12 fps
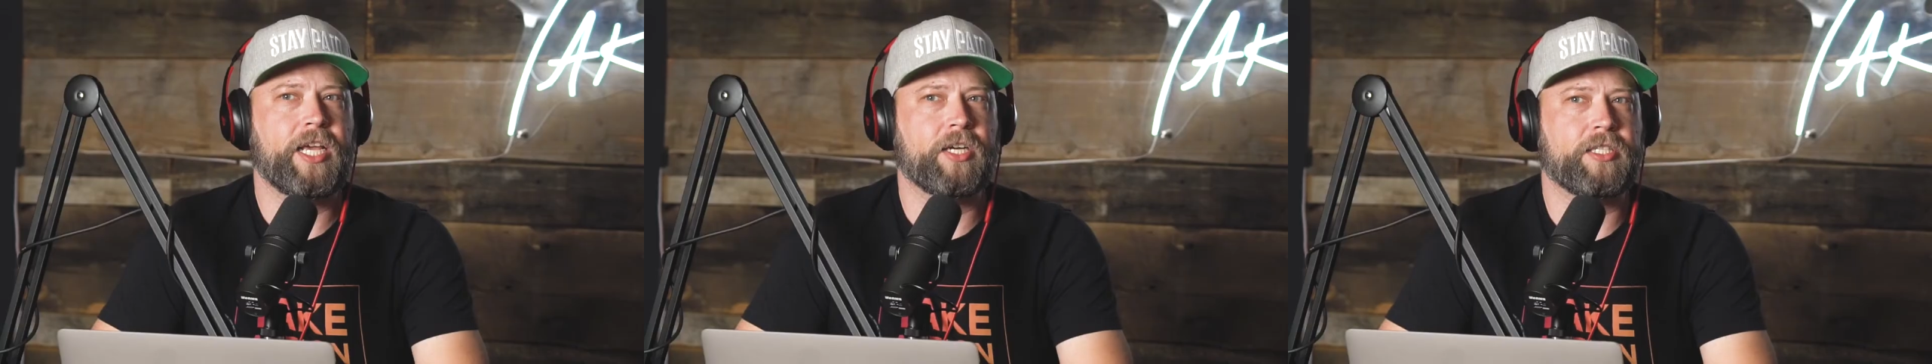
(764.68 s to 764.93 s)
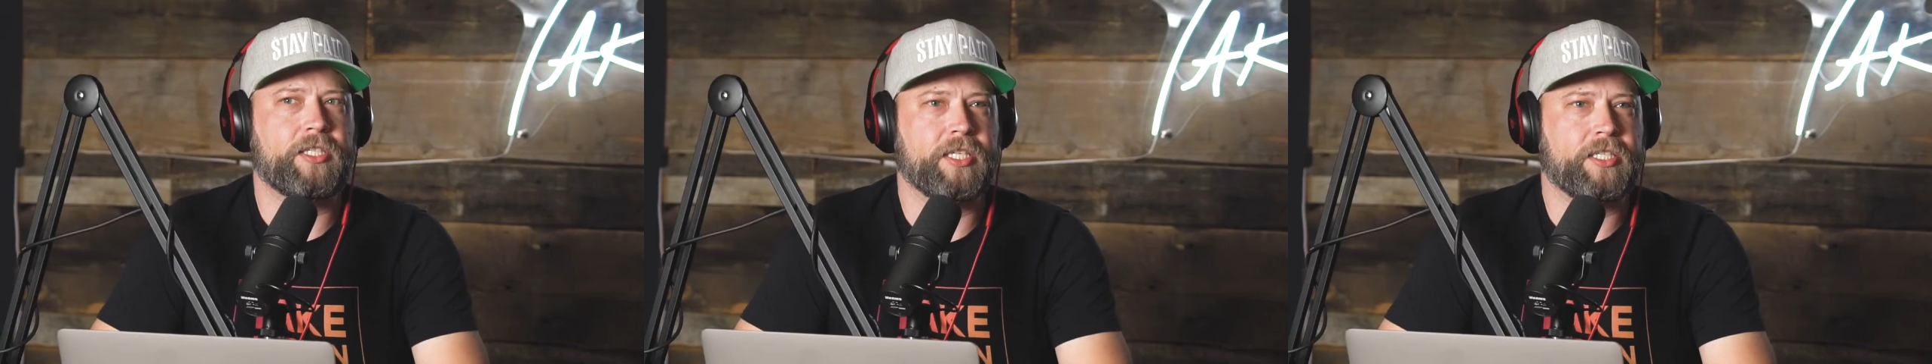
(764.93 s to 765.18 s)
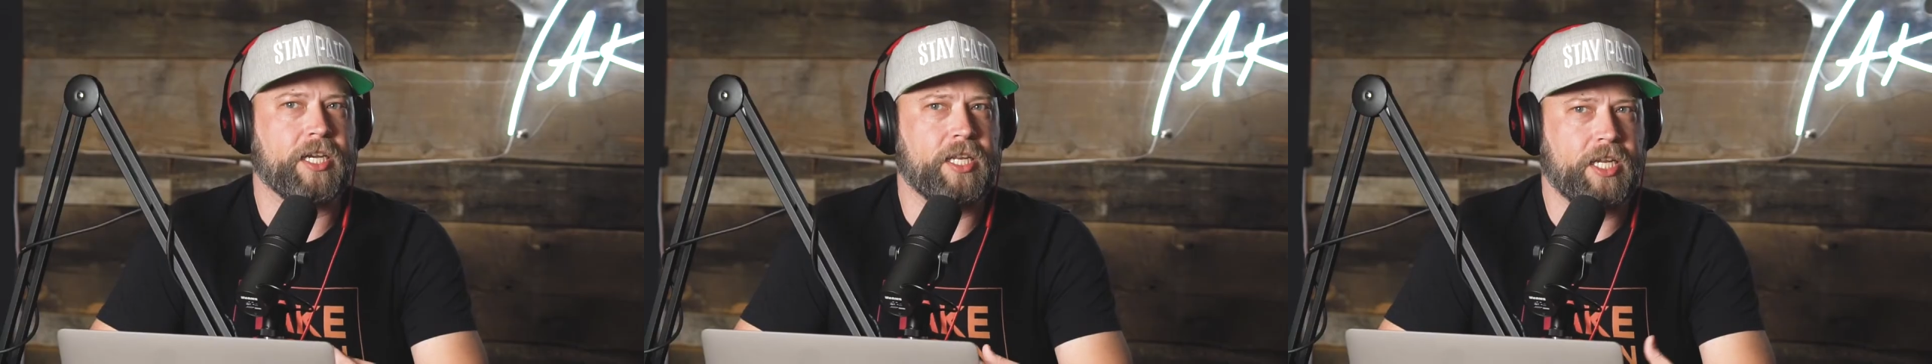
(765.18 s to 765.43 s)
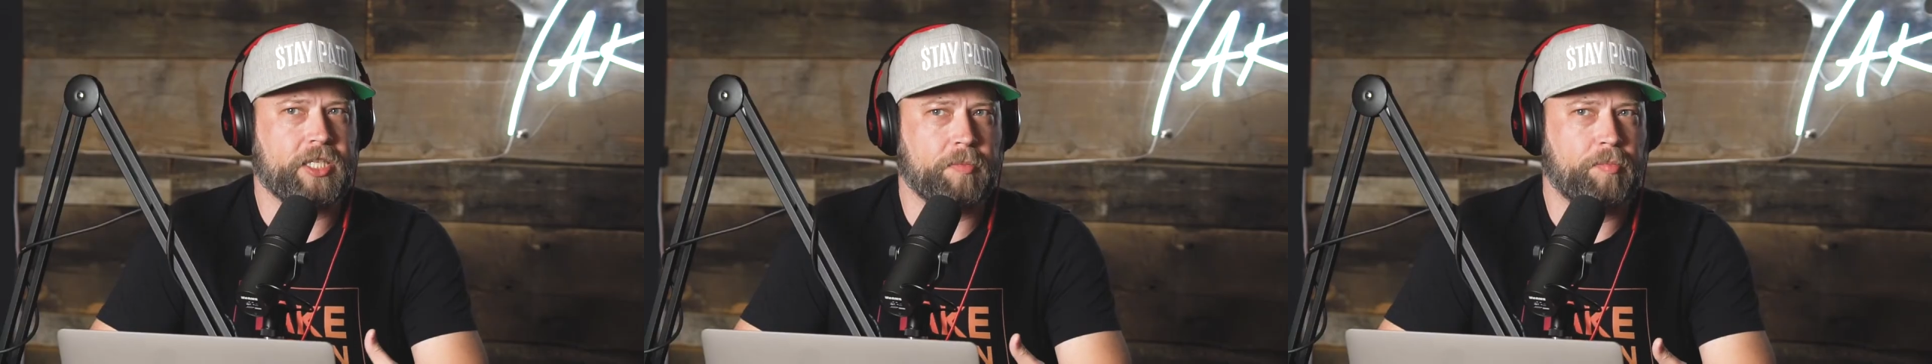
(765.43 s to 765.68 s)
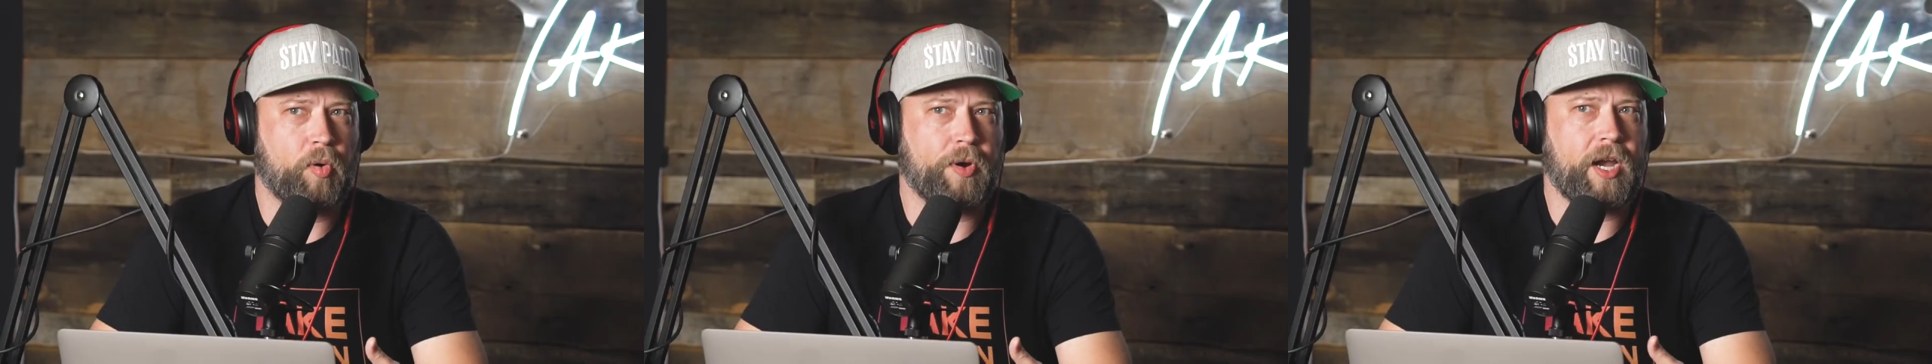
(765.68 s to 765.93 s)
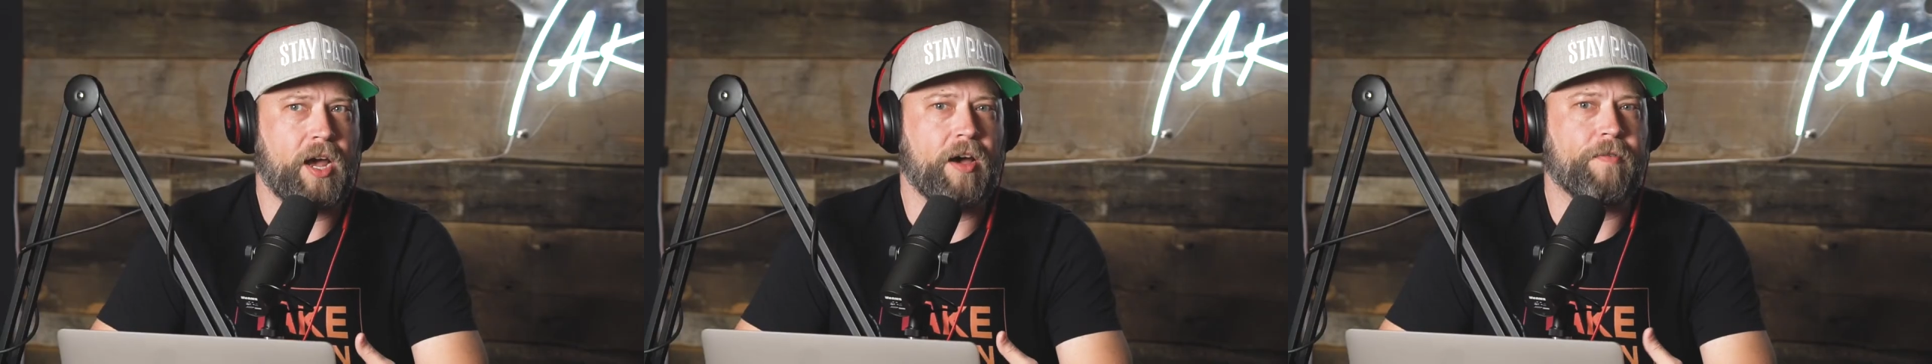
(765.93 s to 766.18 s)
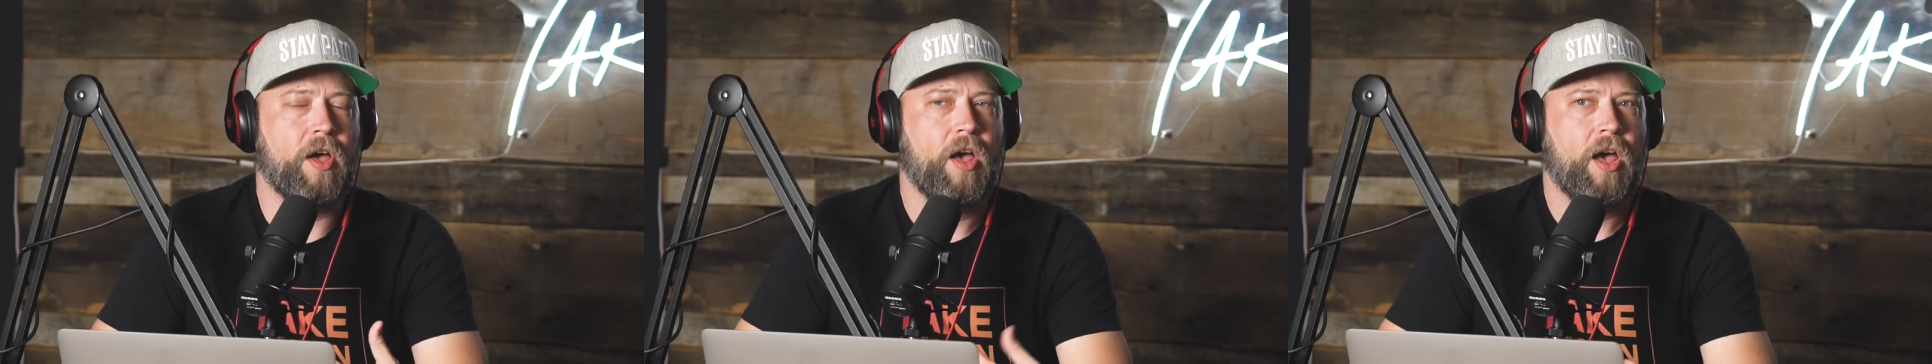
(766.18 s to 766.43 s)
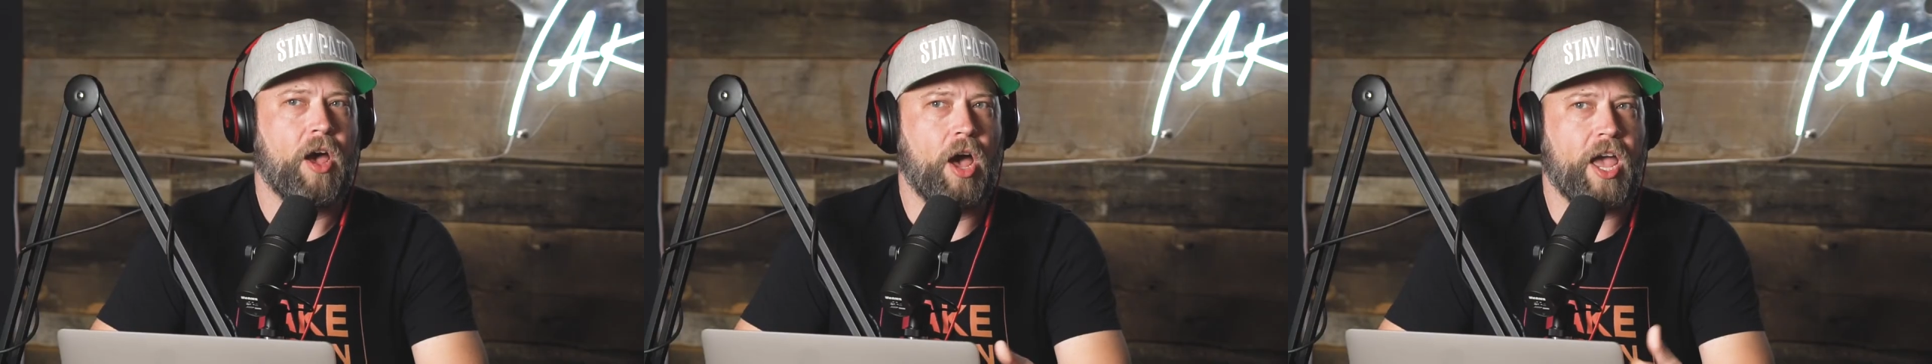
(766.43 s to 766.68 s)
there's this ignition point of
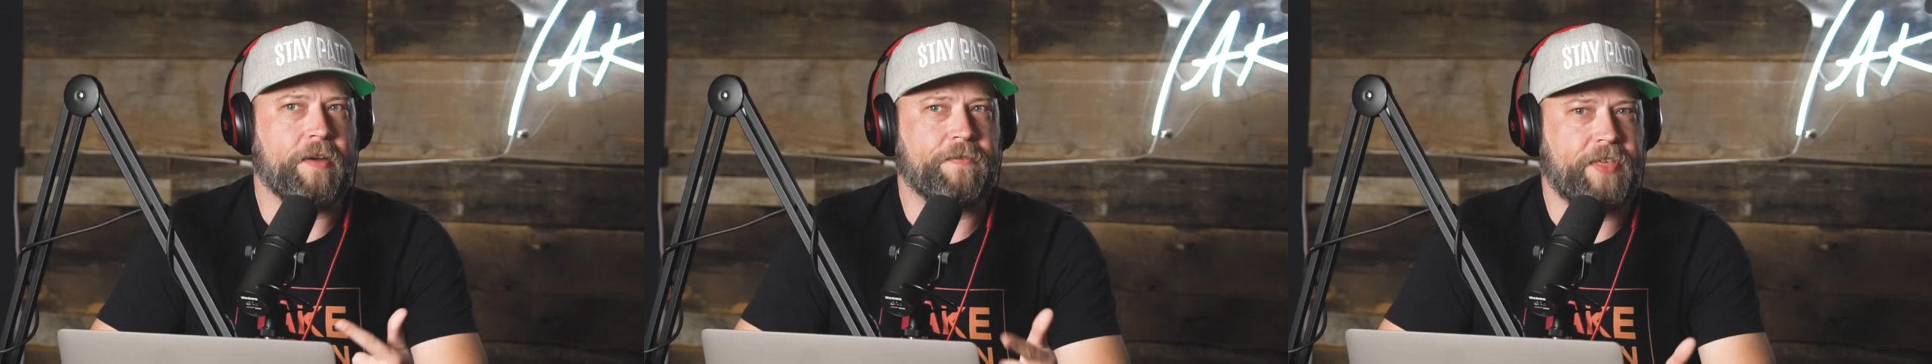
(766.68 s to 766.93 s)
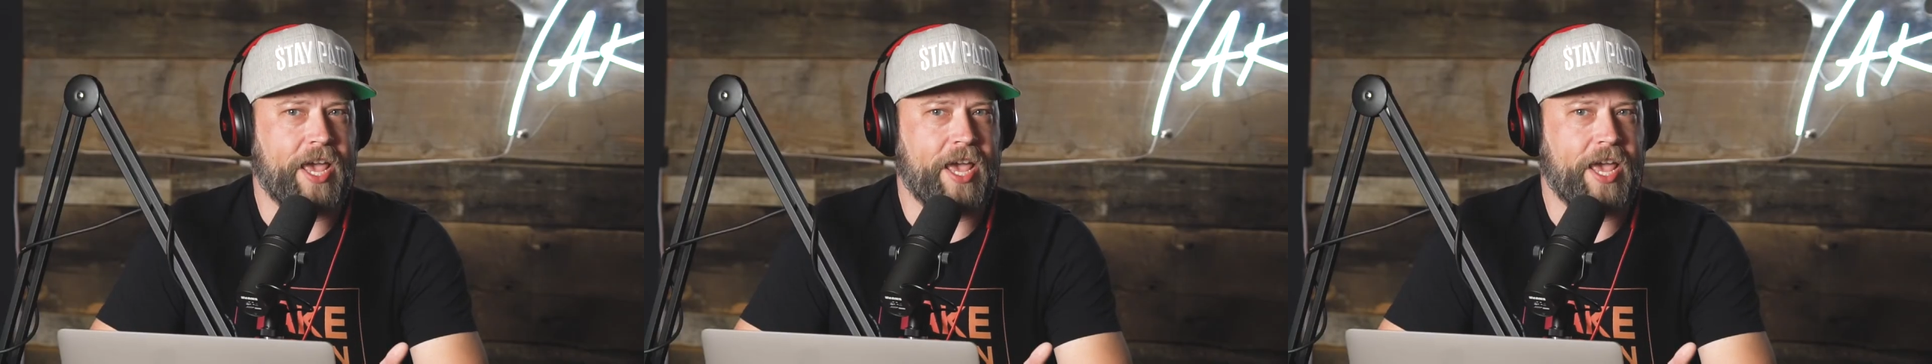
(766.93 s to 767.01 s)
if